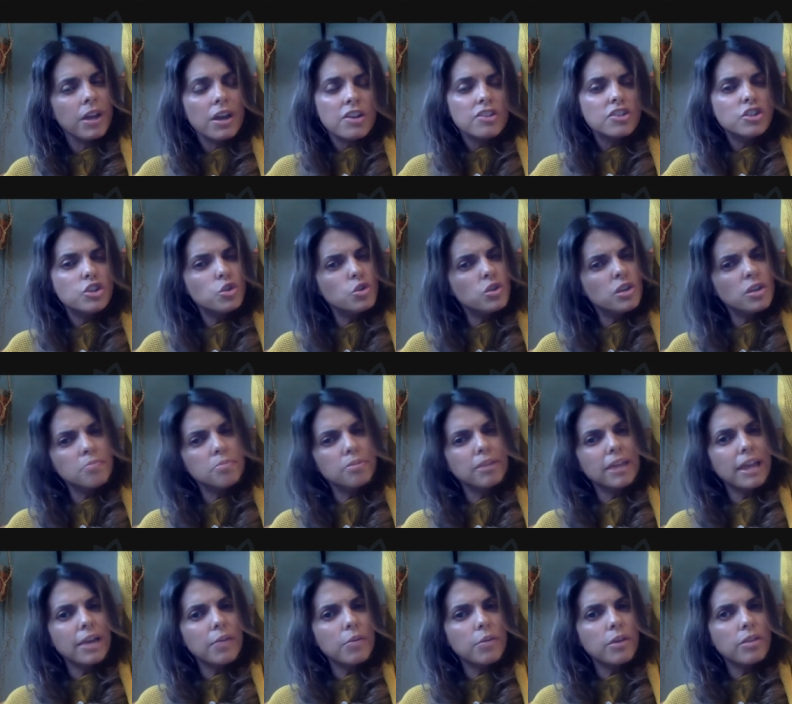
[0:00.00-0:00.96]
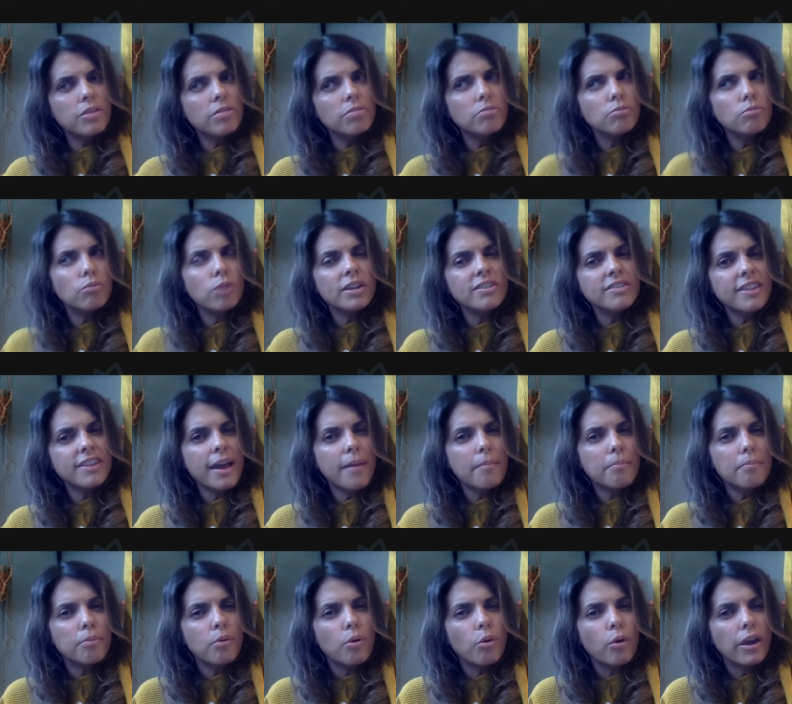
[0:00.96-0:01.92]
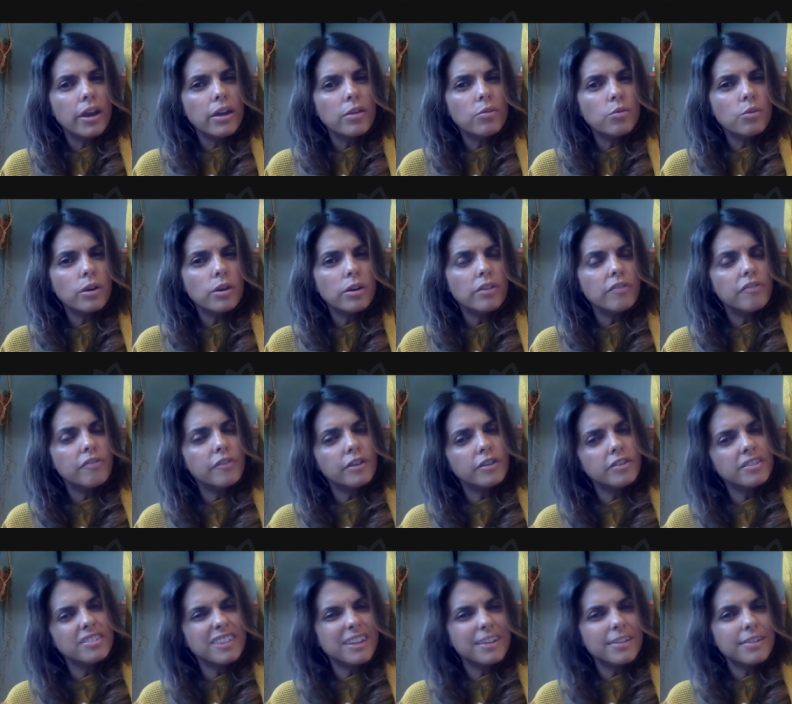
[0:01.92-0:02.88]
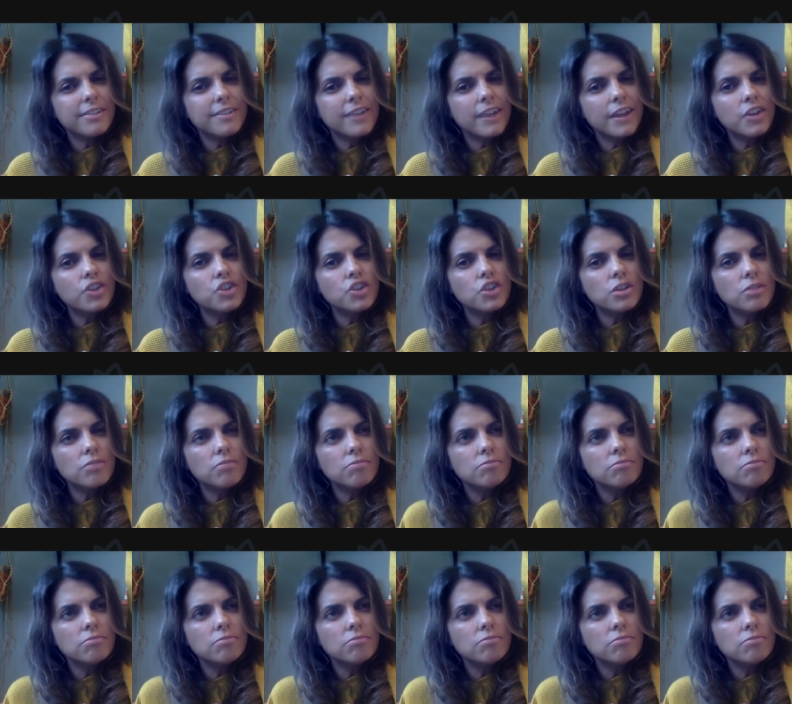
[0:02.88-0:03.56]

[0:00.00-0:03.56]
So you can play with what's that point where you feel sensation,